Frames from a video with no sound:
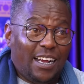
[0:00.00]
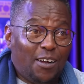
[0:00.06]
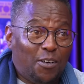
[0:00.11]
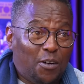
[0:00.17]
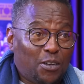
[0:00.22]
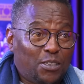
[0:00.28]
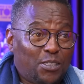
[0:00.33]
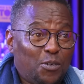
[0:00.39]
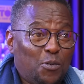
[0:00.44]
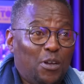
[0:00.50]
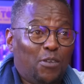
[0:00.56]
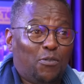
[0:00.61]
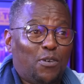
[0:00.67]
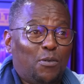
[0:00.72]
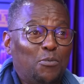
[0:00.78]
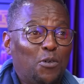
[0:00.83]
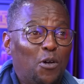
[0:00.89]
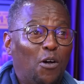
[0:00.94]
across the way
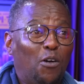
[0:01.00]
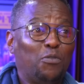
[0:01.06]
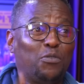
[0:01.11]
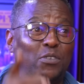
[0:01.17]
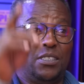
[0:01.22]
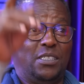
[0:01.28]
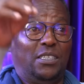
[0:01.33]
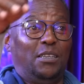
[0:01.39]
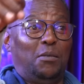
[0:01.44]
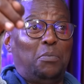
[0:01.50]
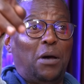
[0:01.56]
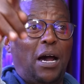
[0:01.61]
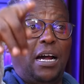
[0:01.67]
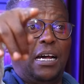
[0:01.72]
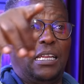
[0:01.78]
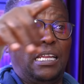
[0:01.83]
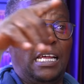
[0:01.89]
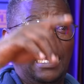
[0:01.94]
from your office in the
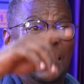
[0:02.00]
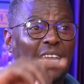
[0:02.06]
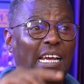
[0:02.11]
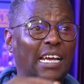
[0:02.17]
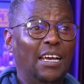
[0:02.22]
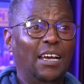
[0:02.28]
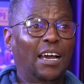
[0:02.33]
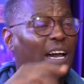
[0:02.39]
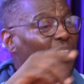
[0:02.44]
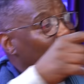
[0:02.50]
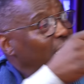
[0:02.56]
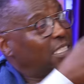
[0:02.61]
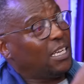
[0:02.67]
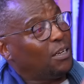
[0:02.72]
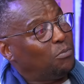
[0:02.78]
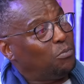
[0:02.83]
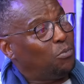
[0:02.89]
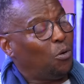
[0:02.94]
park there. Others
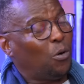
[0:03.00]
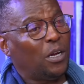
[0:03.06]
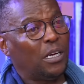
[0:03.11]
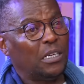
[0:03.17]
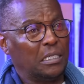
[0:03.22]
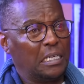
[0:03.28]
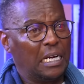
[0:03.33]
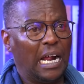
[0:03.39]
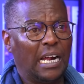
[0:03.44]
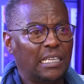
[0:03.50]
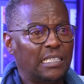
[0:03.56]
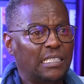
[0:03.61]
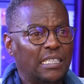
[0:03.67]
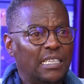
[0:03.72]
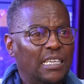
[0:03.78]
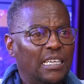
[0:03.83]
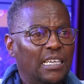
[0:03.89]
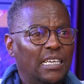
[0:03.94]
are doing drugs.
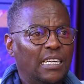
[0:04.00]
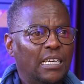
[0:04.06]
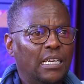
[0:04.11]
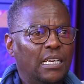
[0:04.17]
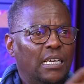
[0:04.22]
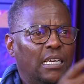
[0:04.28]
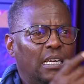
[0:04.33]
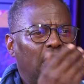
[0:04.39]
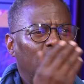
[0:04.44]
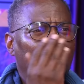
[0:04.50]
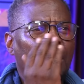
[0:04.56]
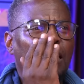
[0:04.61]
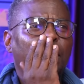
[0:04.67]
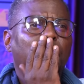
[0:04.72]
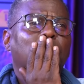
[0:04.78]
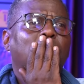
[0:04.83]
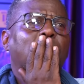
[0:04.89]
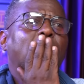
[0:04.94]

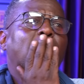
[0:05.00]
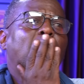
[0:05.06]
My